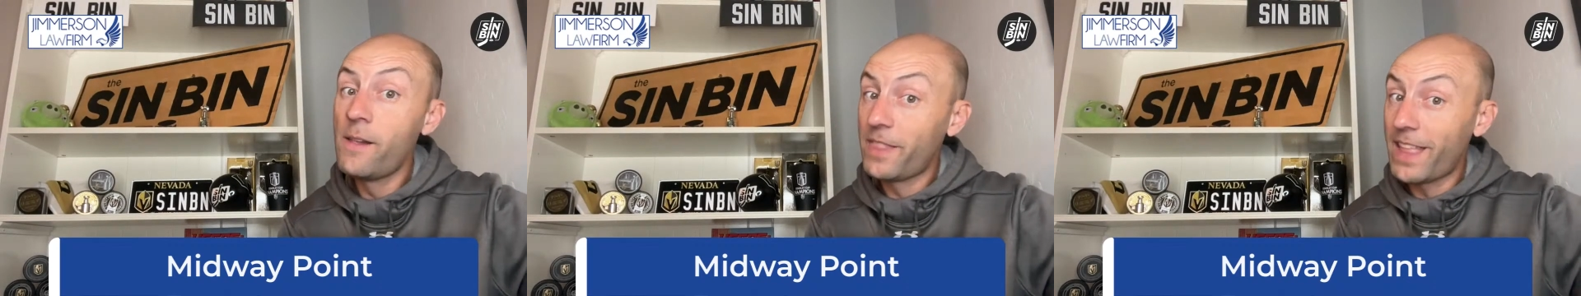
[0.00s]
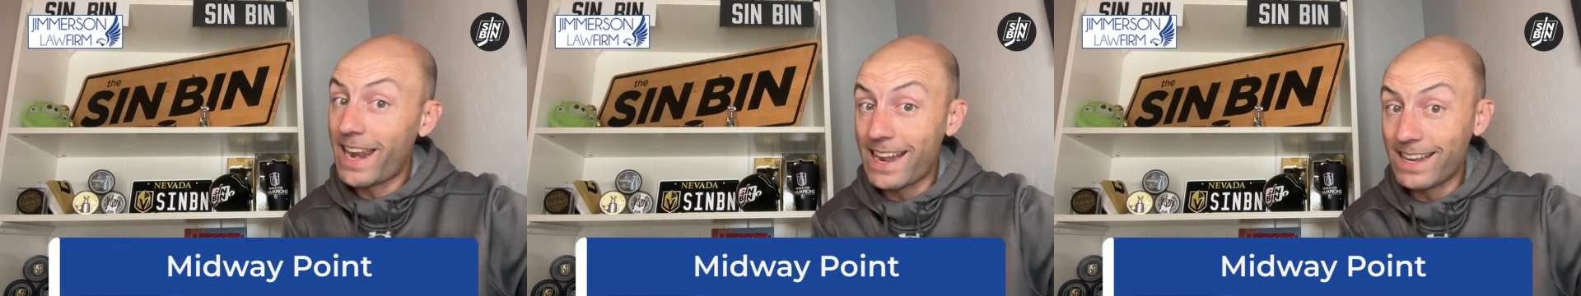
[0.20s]

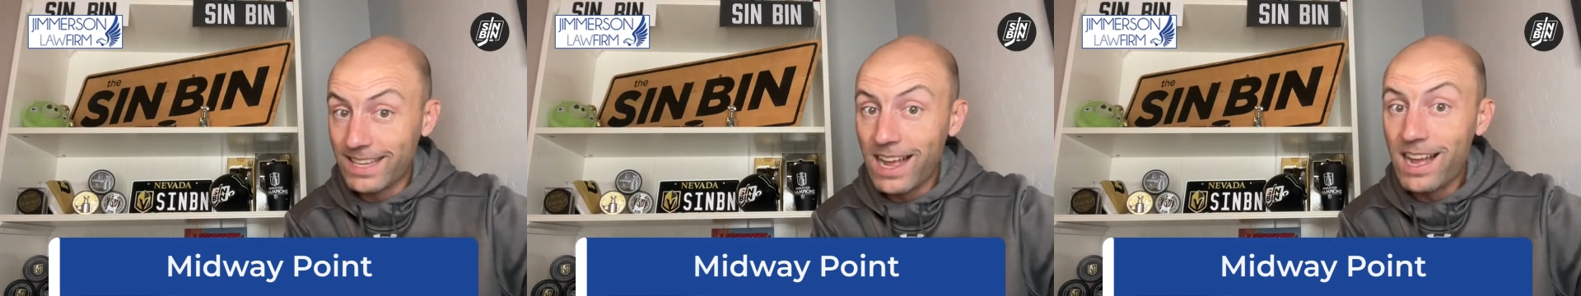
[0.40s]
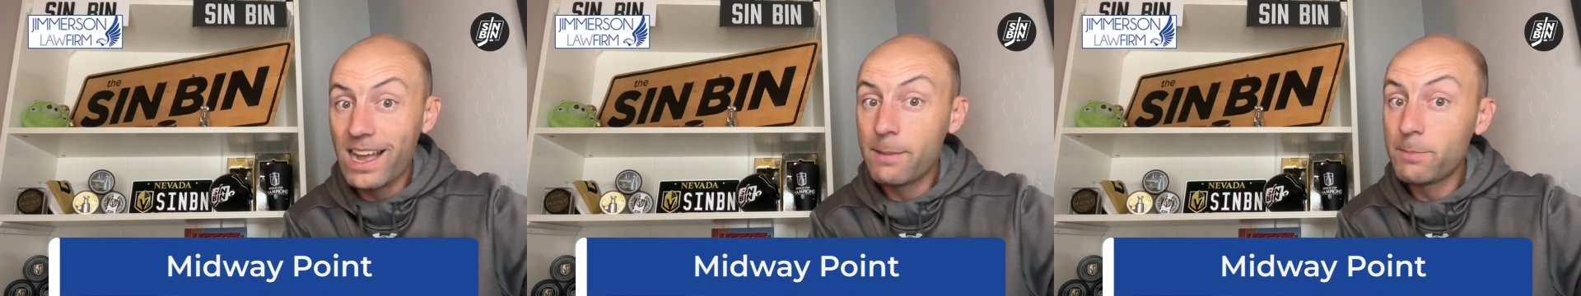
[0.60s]
that at
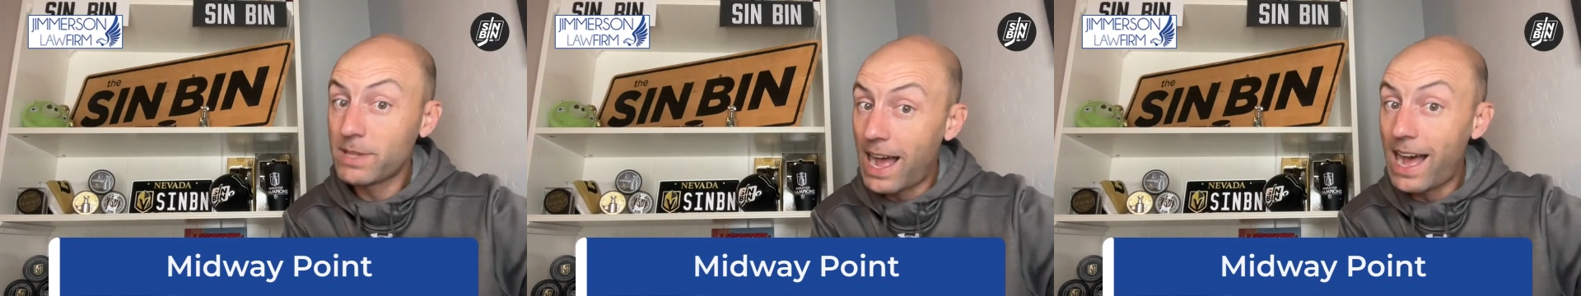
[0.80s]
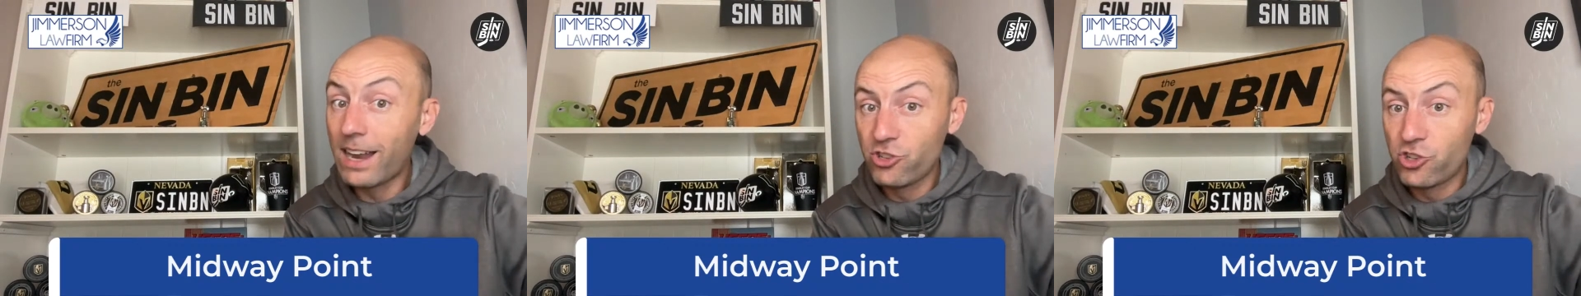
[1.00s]
times
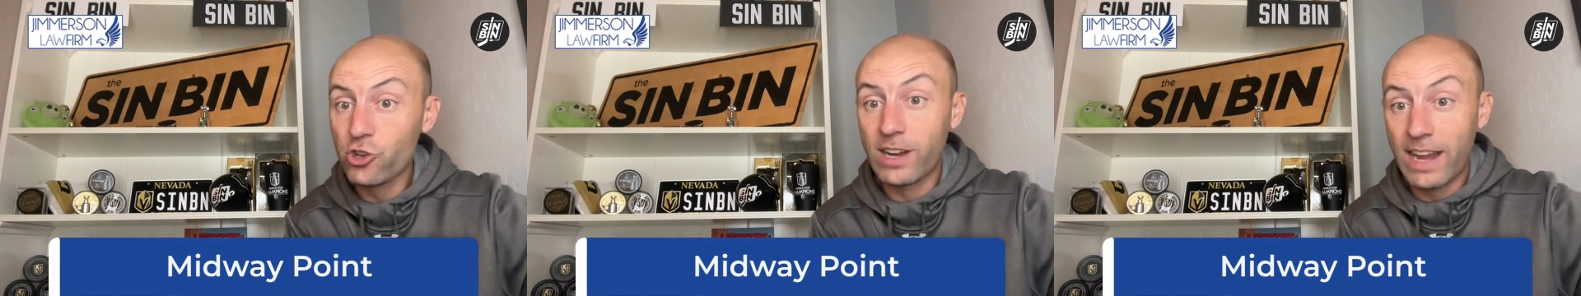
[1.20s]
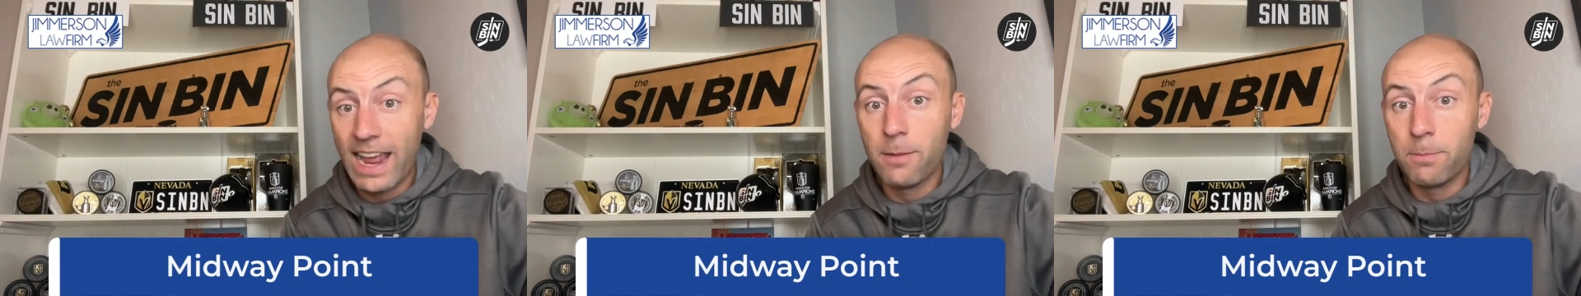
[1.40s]

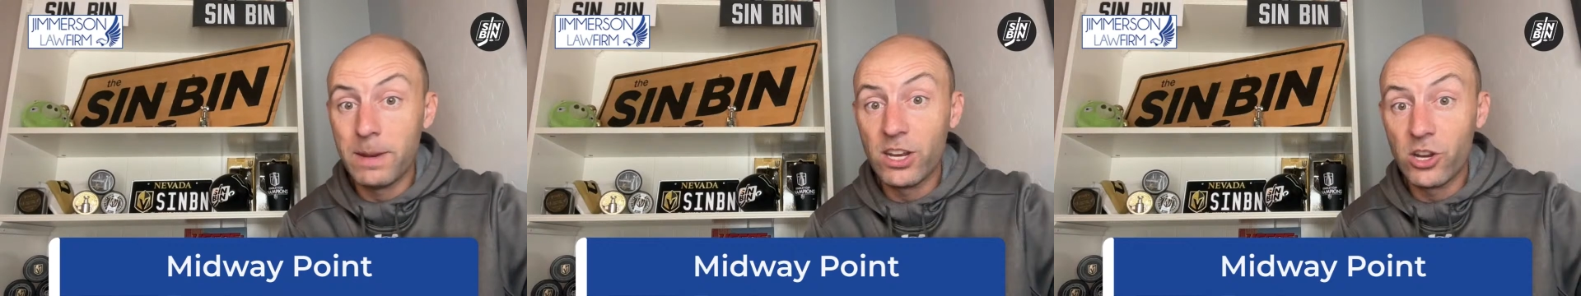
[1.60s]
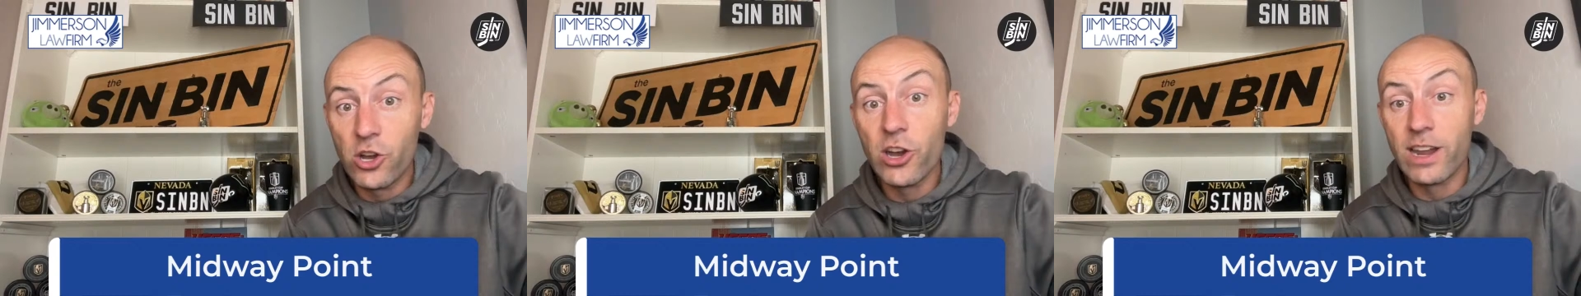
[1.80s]
Ottinger can
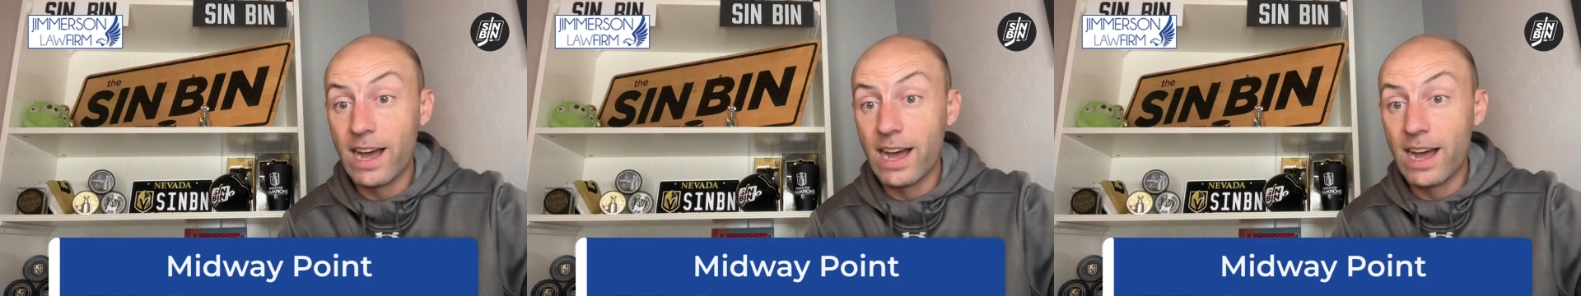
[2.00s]
be good.